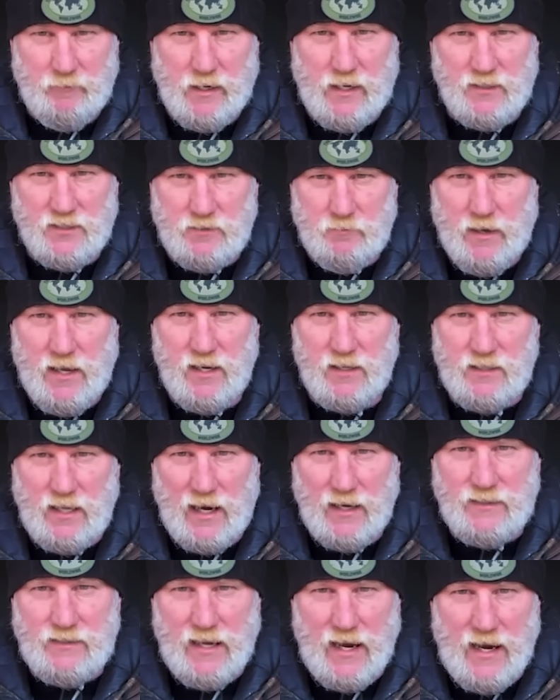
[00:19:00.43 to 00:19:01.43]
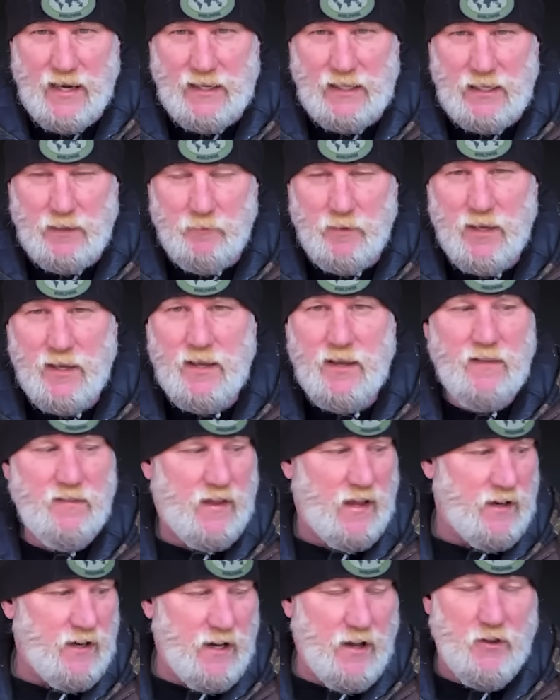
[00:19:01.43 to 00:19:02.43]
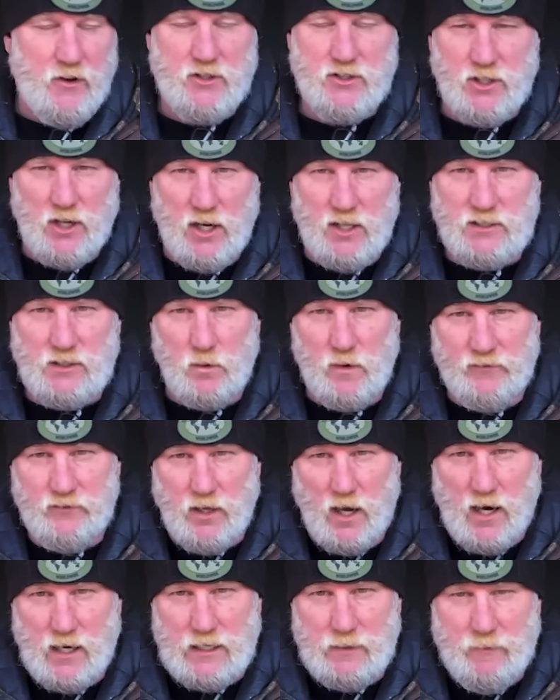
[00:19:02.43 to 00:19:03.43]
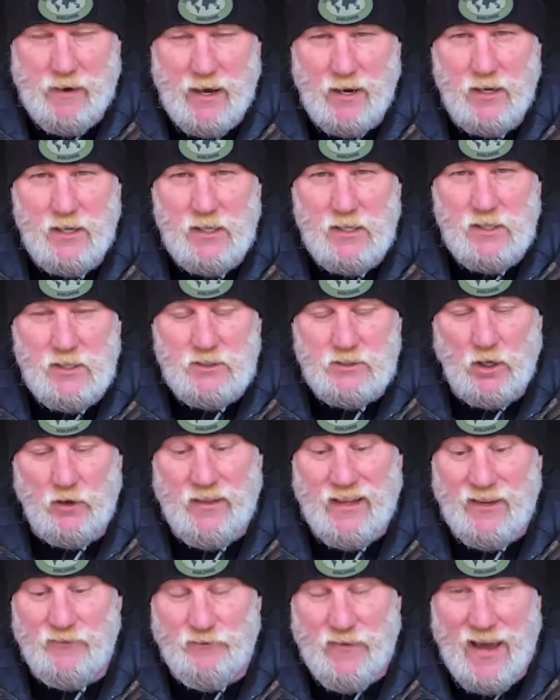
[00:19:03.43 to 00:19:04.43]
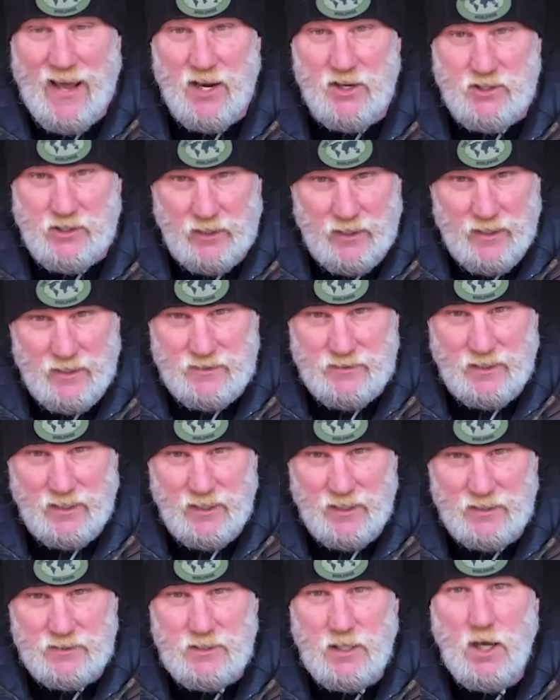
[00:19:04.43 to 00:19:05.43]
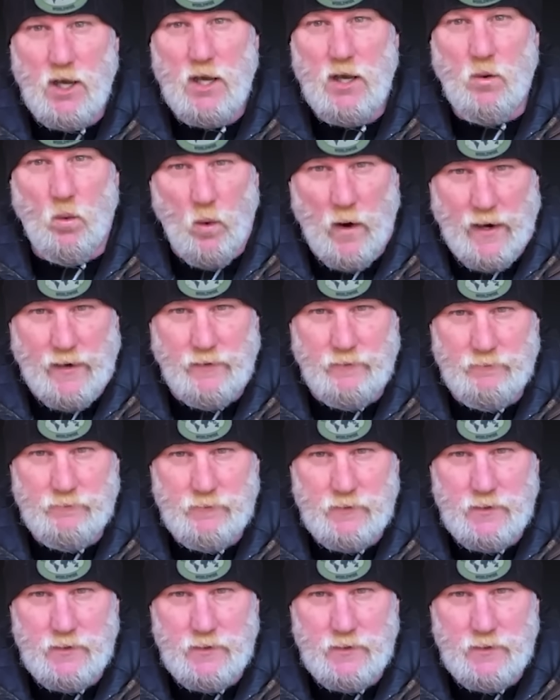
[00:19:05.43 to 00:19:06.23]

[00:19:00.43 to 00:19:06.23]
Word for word: because it's made of titanium than the other saws that we've talked about. So the advantage to this is weight.